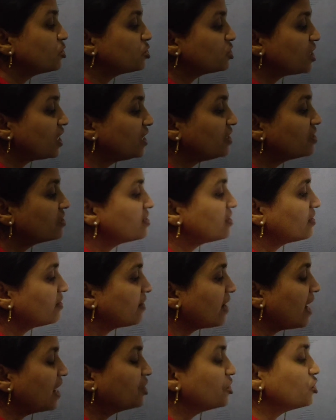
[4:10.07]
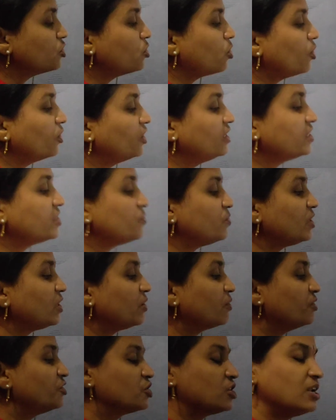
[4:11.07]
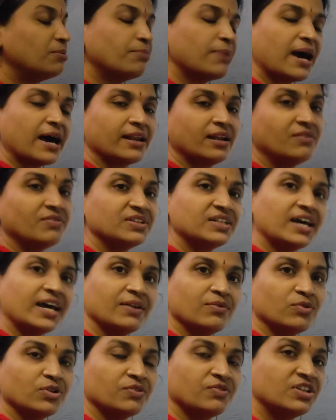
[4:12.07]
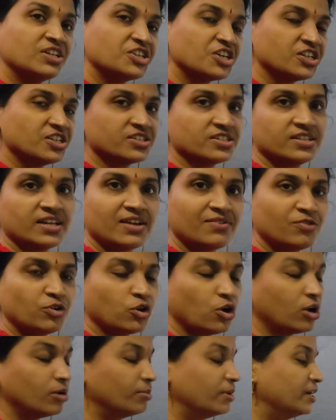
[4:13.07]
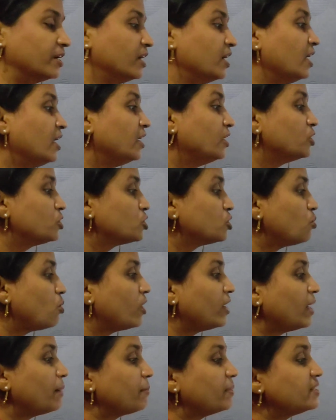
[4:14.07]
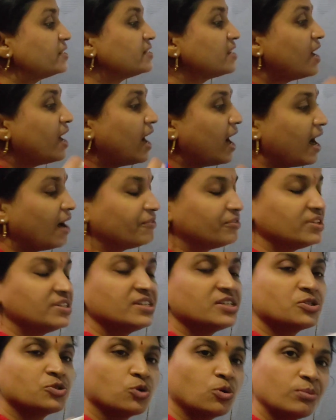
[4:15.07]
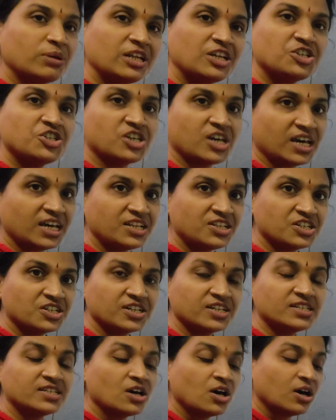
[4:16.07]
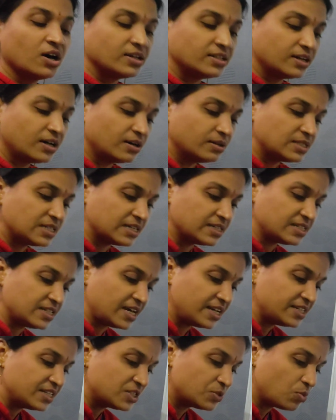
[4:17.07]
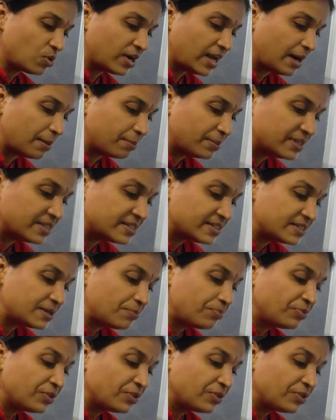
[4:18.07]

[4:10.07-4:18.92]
those changes are gradual, orderly, sequential, and parallel with the changes in the environment. So what happens after these so many changes? What happens?